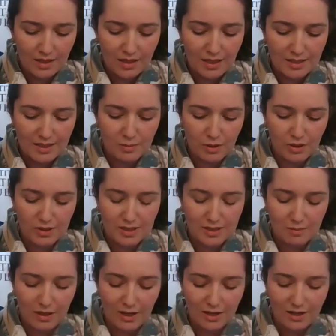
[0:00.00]
He has
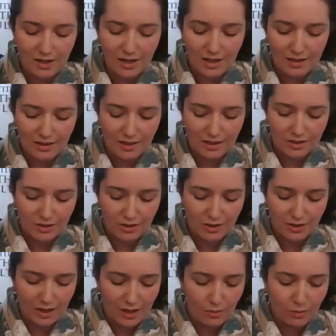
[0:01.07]
participated and
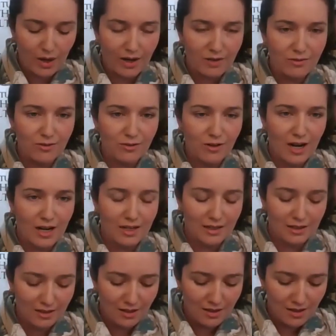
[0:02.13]
lectured at a wide
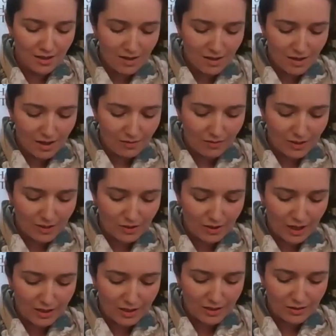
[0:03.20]
variety of
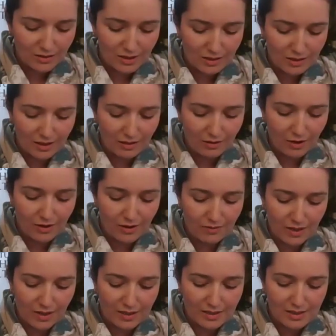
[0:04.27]
international and literary
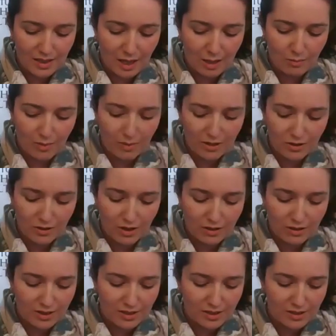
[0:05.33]
events at major
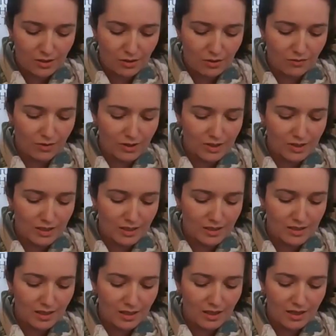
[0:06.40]
colleges and
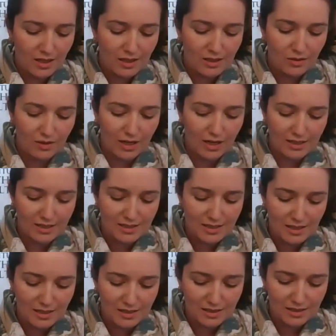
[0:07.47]
universities in the United
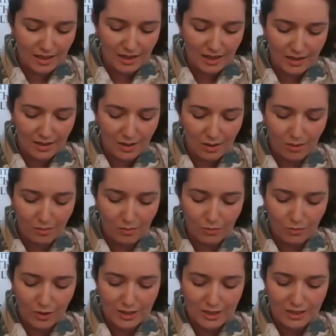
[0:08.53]
States, Canada,
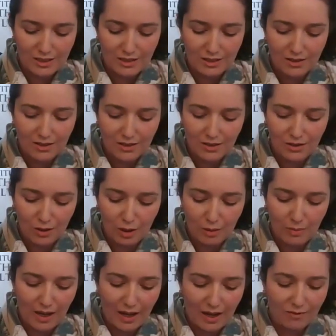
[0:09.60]
Britain,
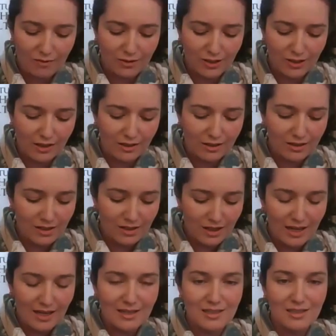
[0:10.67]
Europe, Africa,
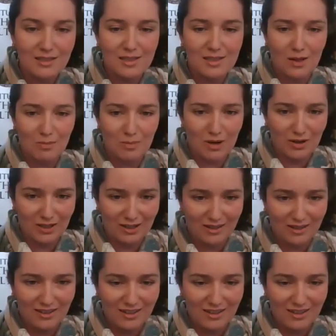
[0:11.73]
and South America.